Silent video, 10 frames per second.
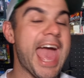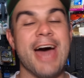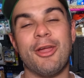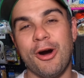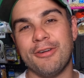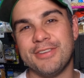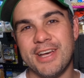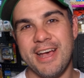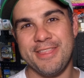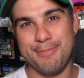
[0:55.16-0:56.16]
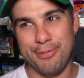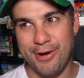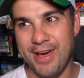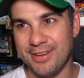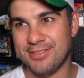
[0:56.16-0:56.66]
out of the
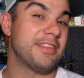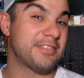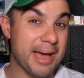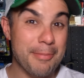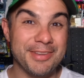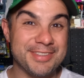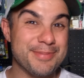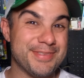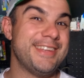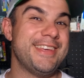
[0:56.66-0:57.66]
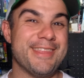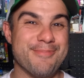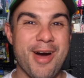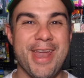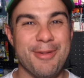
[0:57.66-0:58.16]
product. So there's a couple of tips in here that
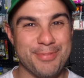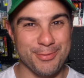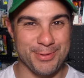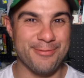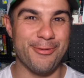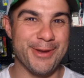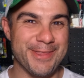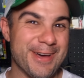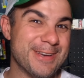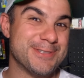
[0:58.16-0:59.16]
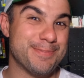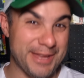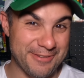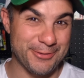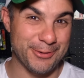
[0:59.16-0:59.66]
might help you with avoiding those
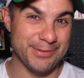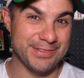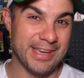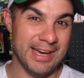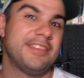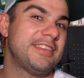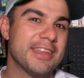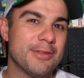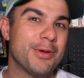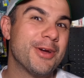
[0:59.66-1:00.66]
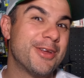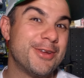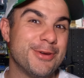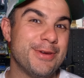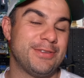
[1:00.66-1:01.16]
pitfalls. The second thing we're going
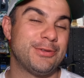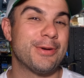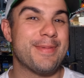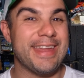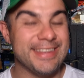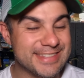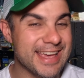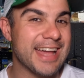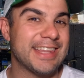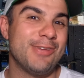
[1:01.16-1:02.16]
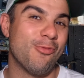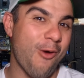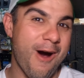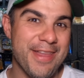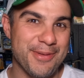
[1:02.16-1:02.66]
to do is talk about exactly
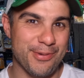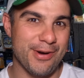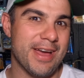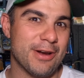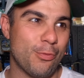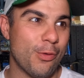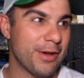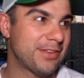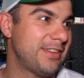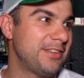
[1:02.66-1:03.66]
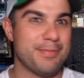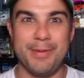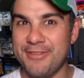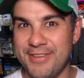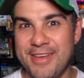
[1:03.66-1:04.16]
why the product works. There's a
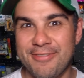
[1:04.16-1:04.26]
bit of an